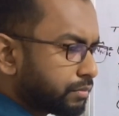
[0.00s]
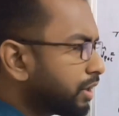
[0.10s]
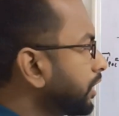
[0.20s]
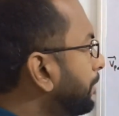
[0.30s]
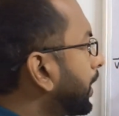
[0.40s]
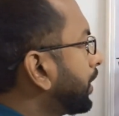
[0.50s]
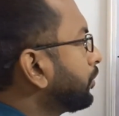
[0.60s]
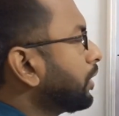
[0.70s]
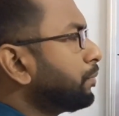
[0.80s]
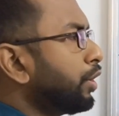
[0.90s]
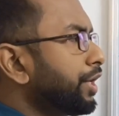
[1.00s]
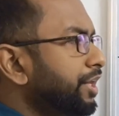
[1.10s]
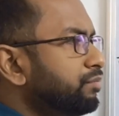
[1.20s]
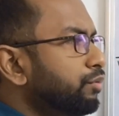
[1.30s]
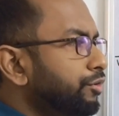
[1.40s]
the particular body
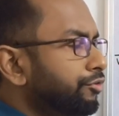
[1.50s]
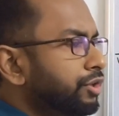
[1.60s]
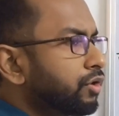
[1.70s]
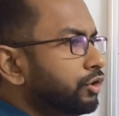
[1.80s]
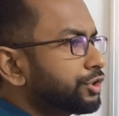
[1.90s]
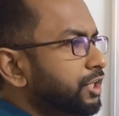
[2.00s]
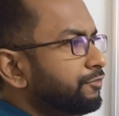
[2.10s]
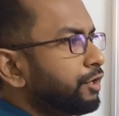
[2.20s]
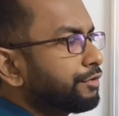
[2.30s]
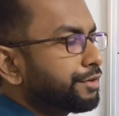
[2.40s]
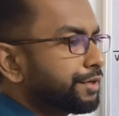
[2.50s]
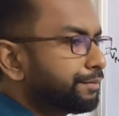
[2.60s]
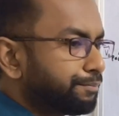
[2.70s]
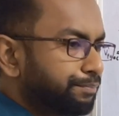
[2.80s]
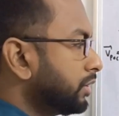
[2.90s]
is moving with constant velocity.
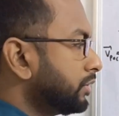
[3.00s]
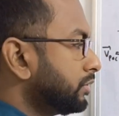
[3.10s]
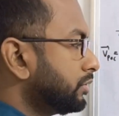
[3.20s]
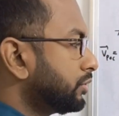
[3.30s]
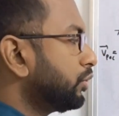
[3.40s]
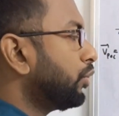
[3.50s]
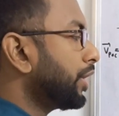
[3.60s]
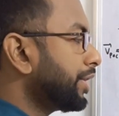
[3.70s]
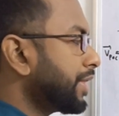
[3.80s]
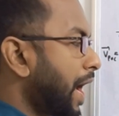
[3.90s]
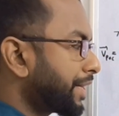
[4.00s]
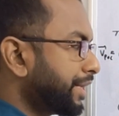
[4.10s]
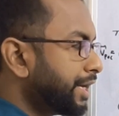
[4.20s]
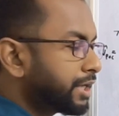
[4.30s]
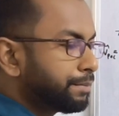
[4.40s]
So what is
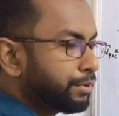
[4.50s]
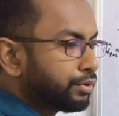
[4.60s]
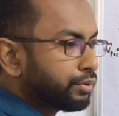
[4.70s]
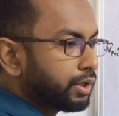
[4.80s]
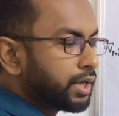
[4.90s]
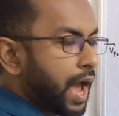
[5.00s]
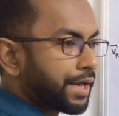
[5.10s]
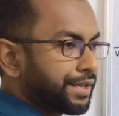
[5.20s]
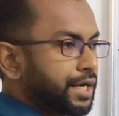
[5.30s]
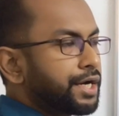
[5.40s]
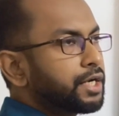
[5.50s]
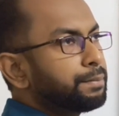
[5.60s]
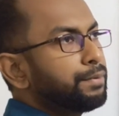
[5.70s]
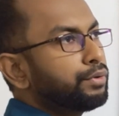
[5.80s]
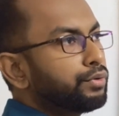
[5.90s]
accelerated pure rolling?
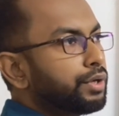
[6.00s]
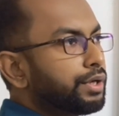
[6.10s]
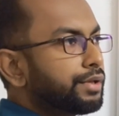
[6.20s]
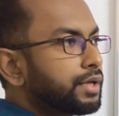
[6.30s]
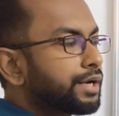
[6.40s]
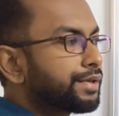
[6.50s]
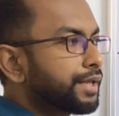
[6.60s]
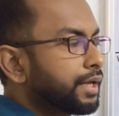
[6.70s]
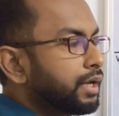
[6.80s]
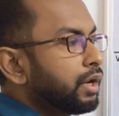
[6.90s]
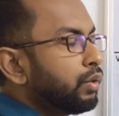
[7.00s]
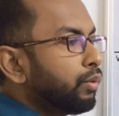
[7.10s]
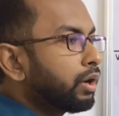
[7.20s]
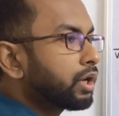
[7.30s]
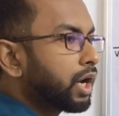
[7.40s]
Accelerated pure rolling is, let's say
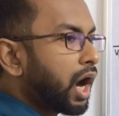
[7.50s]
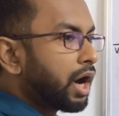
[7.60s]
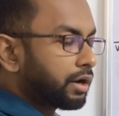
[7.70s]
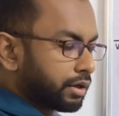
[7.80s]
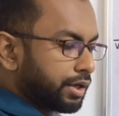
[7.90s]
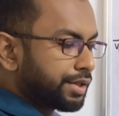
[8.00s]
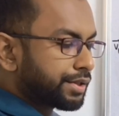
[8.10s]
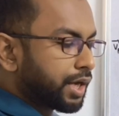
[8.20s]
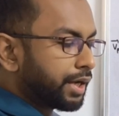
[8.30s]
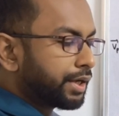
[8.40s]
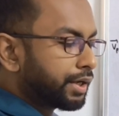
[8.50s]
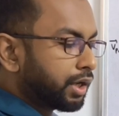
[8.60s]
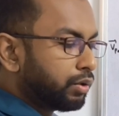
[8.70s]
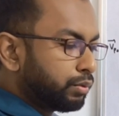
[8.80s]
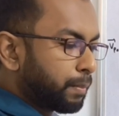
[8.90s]
one car is right
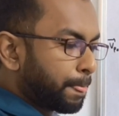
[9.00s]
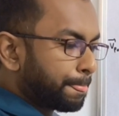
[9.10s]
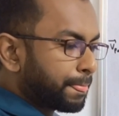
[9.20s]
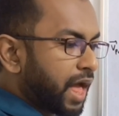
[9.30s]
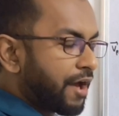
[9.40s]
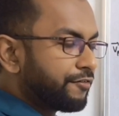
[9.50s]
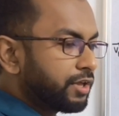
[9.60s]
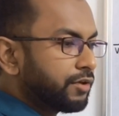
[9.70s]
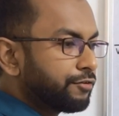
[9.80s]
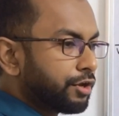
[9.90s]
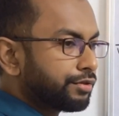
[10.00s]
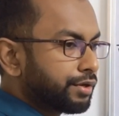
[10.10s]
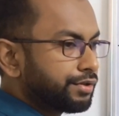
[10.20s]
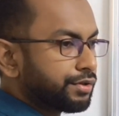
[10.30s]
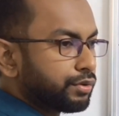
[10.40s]
now having the
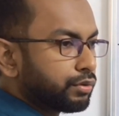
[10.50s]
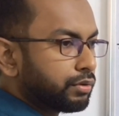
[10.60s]
velocity 0.